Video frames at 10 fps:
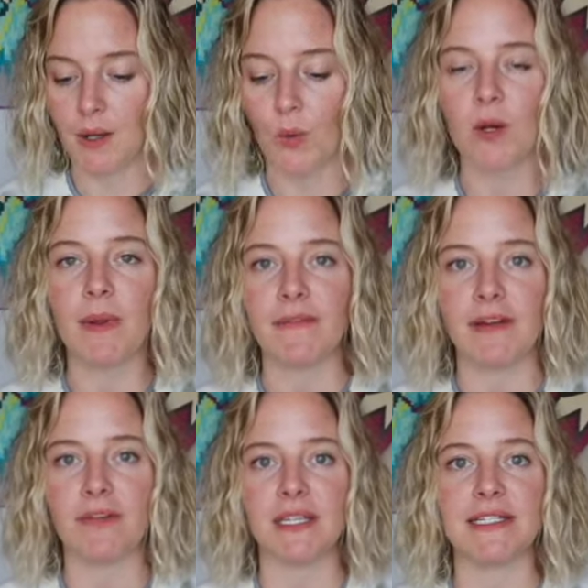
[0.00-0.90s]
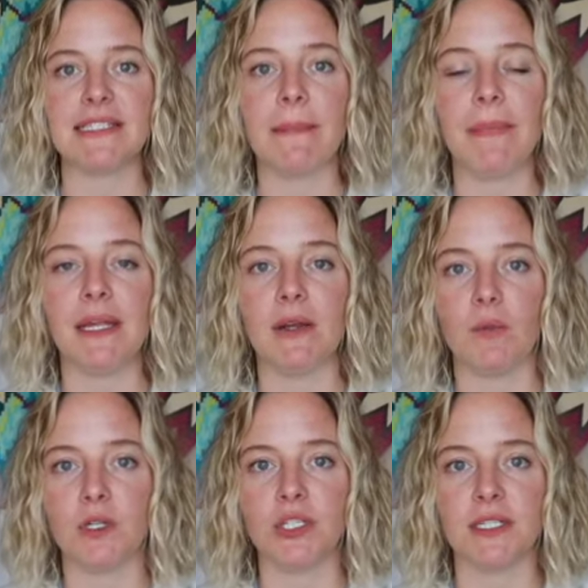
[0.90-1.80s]
one of my favorite things to make,
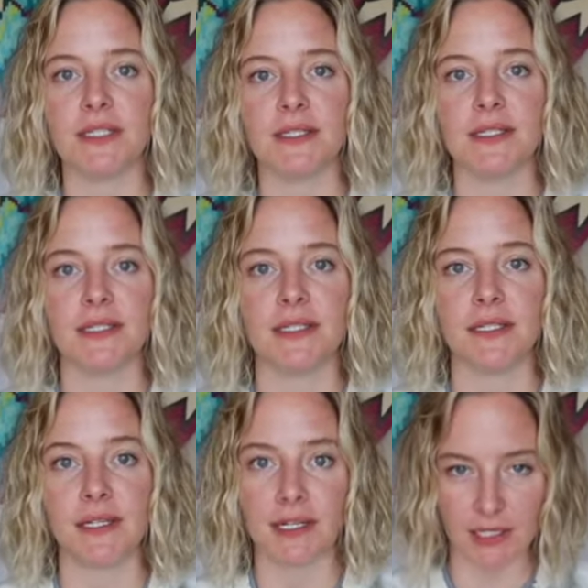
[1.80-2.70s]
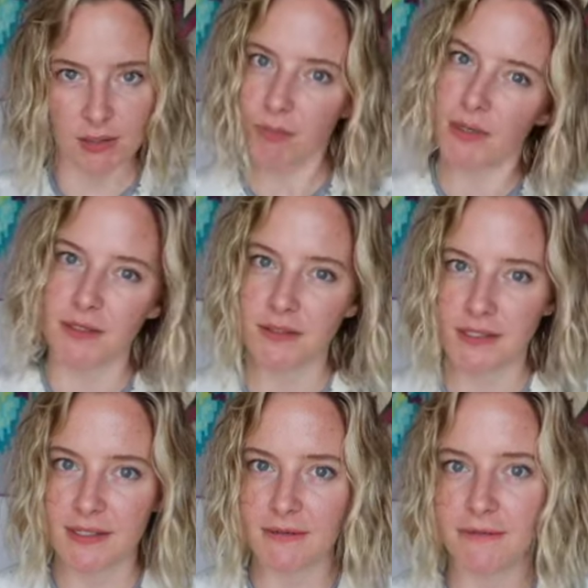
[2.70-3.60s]
which is Harry Potter
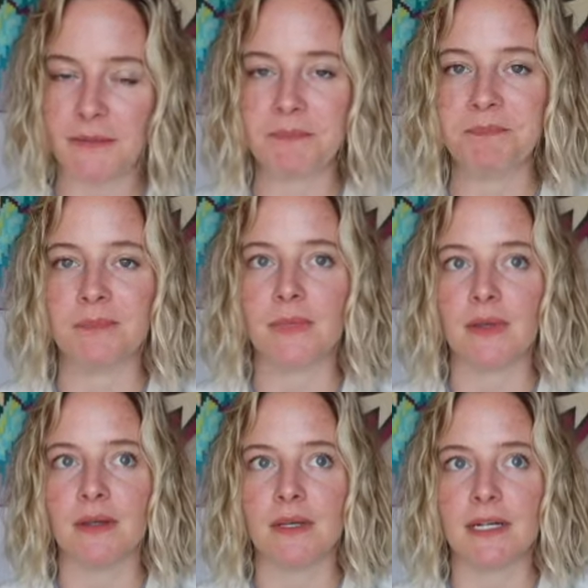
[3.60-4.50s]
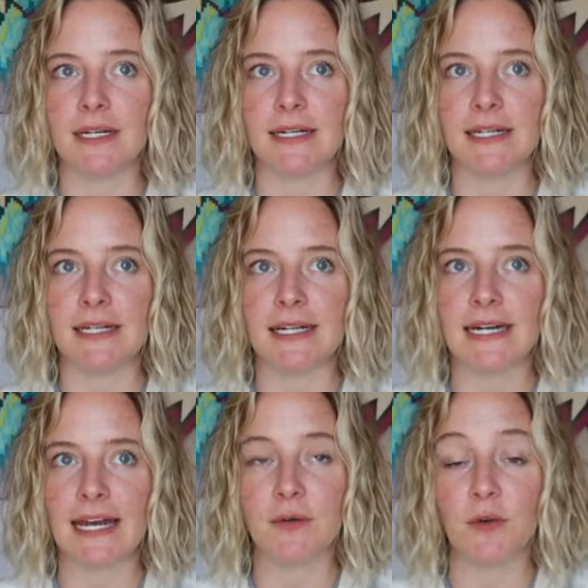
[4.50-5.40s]
stuff. I
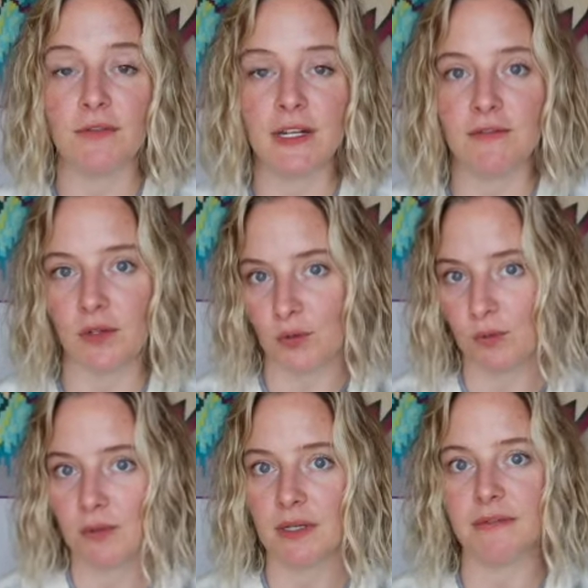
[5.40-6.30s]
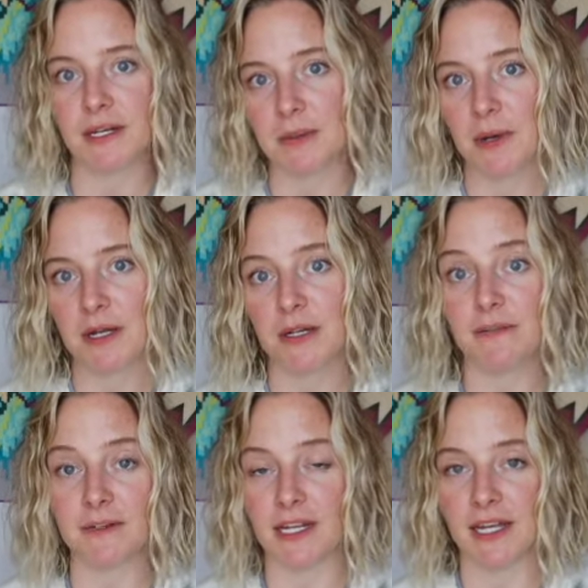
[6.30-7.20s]
don't know if any of you love Harry Potter.
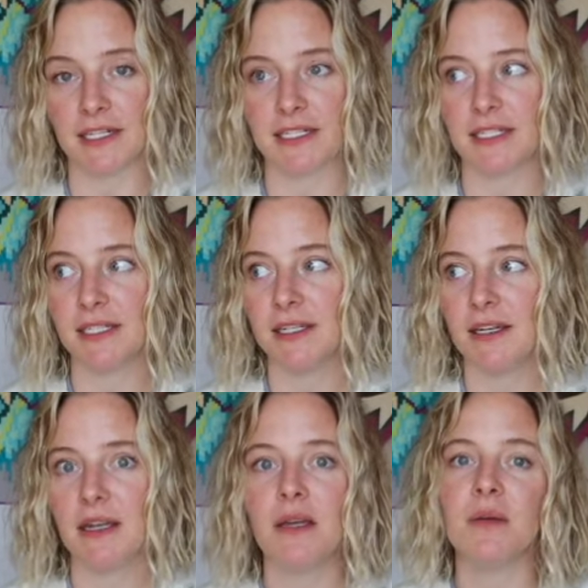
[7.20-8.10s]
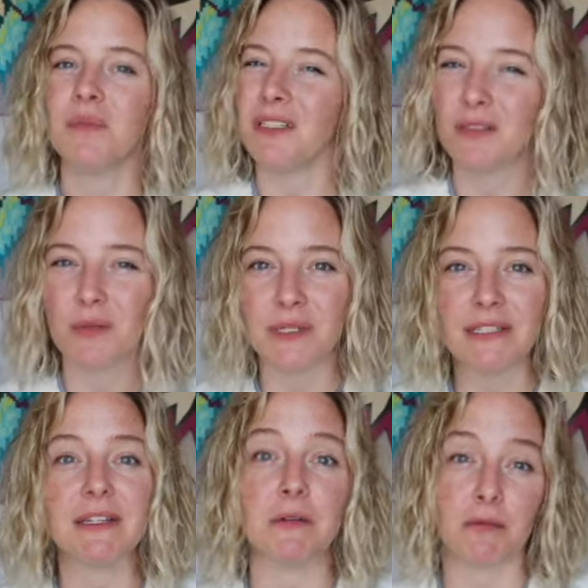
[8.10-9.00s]
If not, please go read
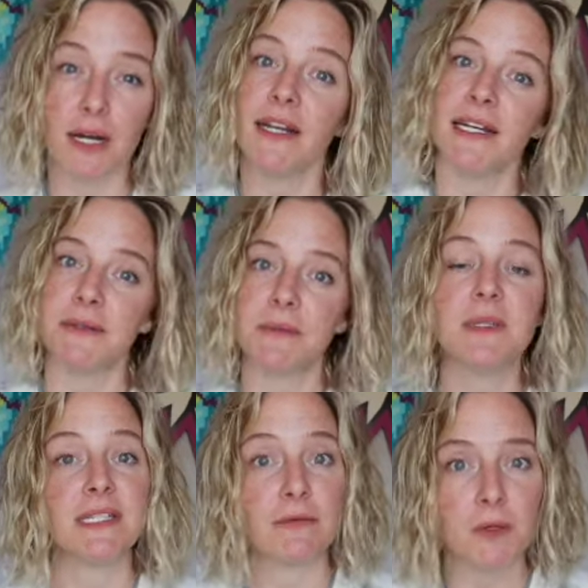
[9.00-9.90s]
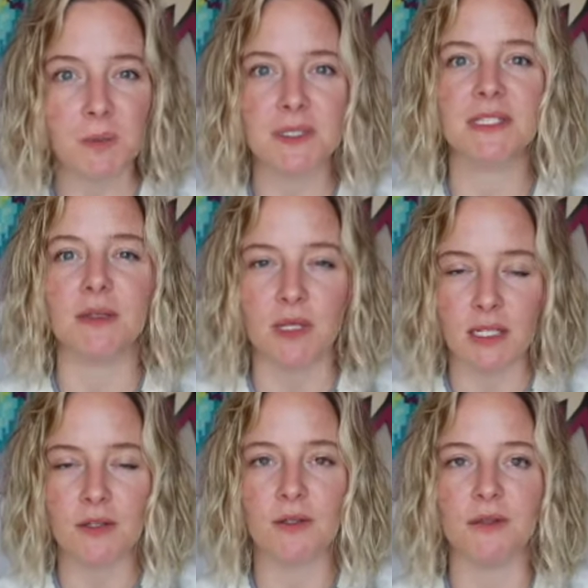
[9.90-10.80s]
it like right now, because everyone wants to be
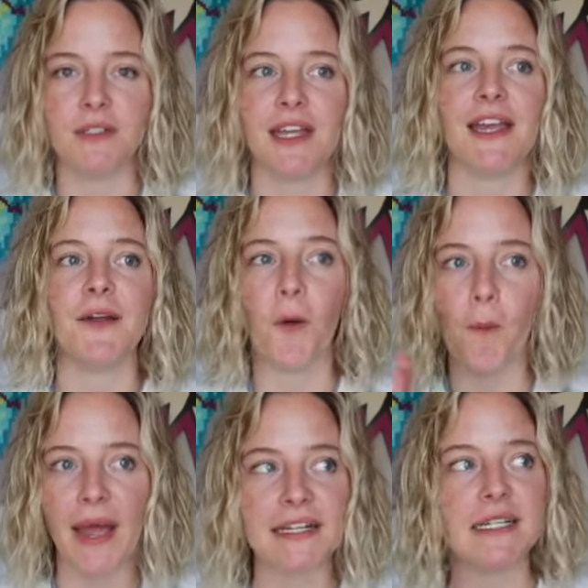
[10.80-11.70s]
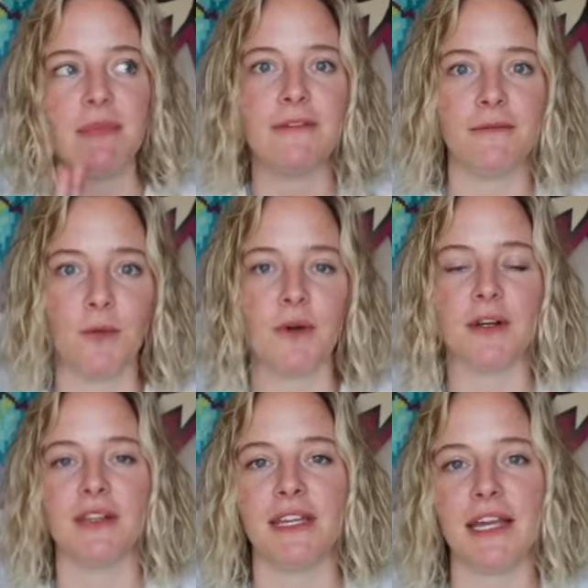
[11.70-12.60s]
you and go back to
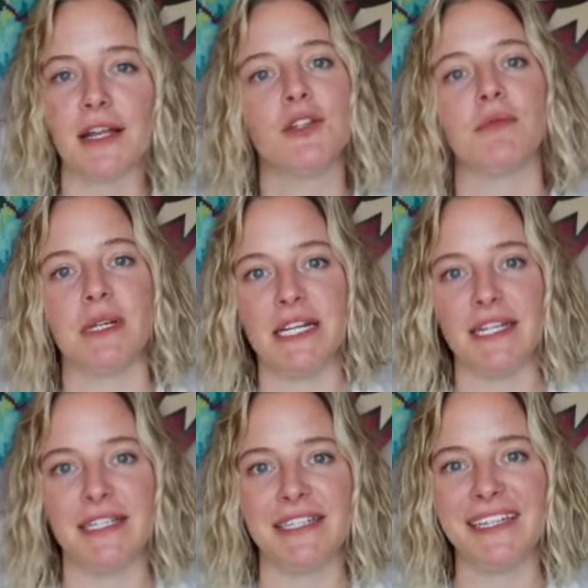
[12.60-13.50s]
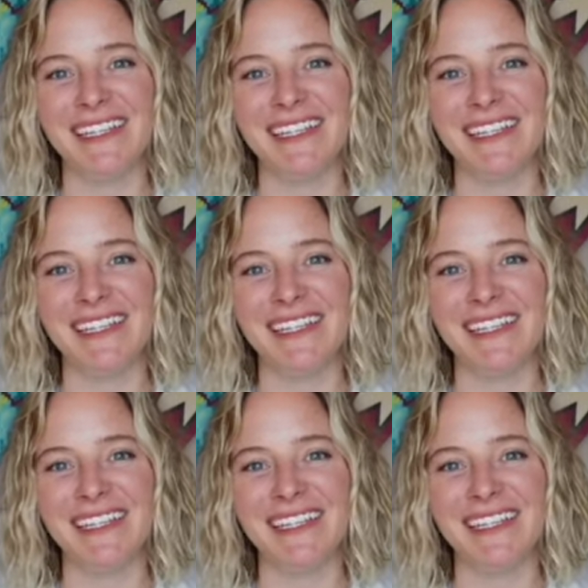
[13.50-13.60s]
before they got to read it.